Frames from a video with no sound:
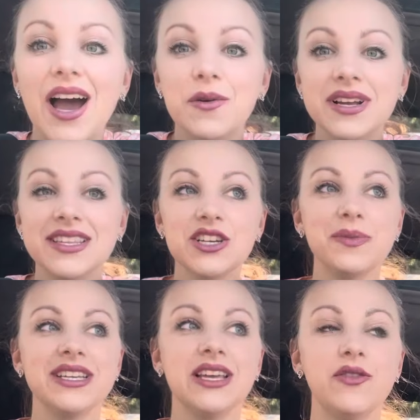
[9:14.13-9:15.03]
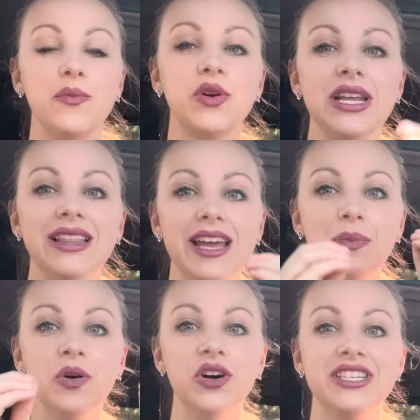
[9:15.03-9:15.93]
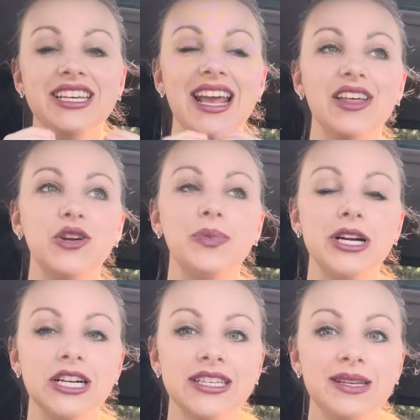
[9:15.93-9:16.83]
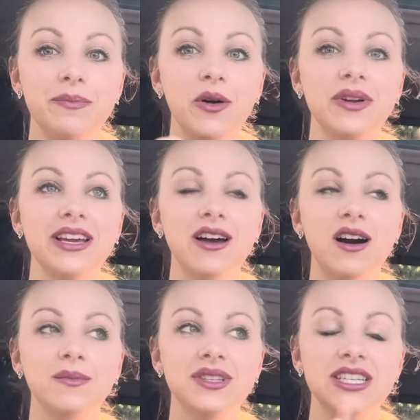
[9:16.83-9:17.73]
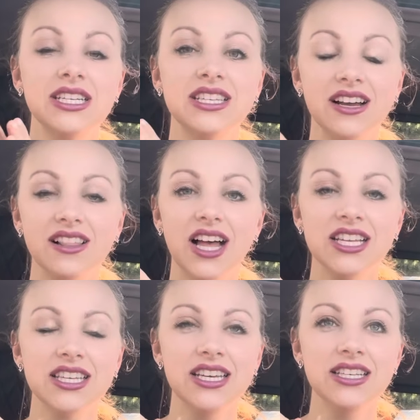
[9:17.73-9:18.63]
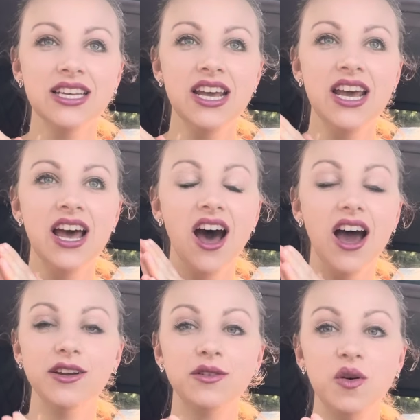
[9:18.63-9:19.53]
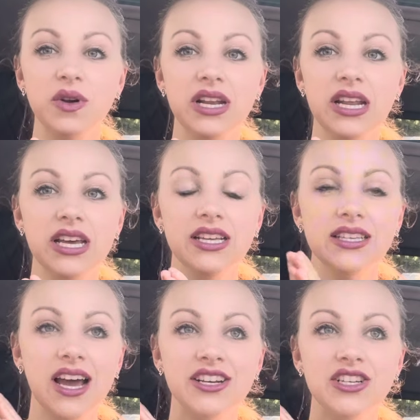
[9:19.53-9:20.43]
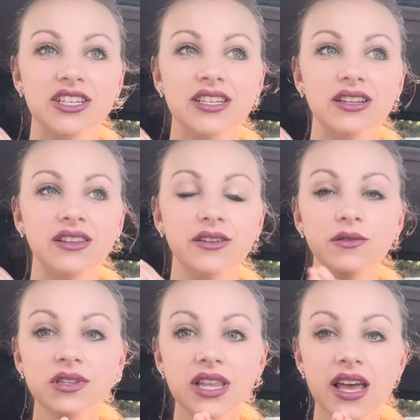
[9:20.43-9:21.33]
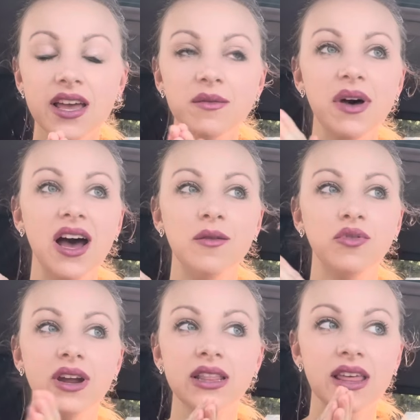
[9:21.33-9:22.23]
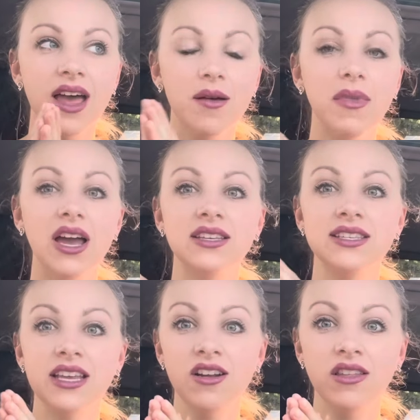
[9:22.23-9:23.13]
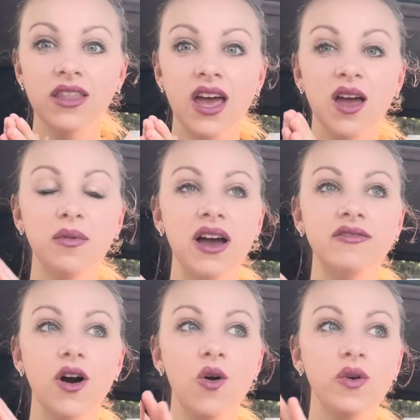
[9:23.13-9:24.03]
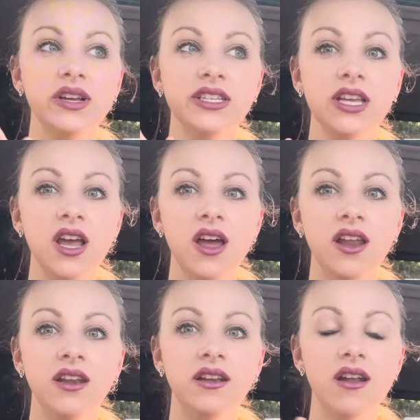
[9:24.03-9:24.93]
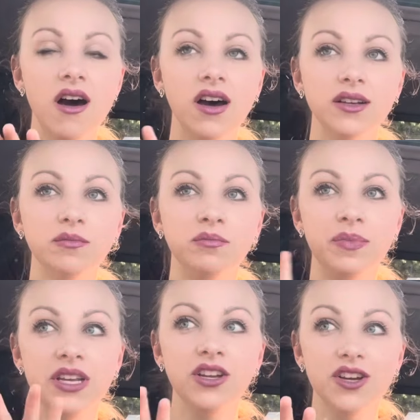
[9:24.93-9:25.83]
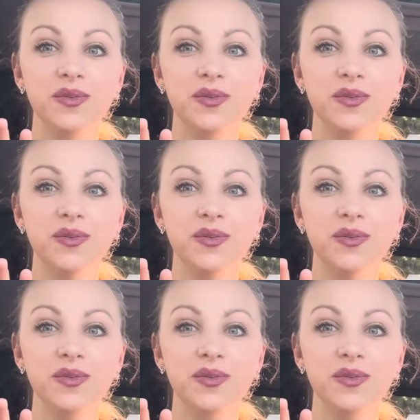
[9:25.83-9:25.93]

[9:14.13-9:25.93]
would consider myself a pretty like put together person, but when it comes to sunglasses, I don't know what it is. I just lose them, I break them, I sit on them. I've always not been good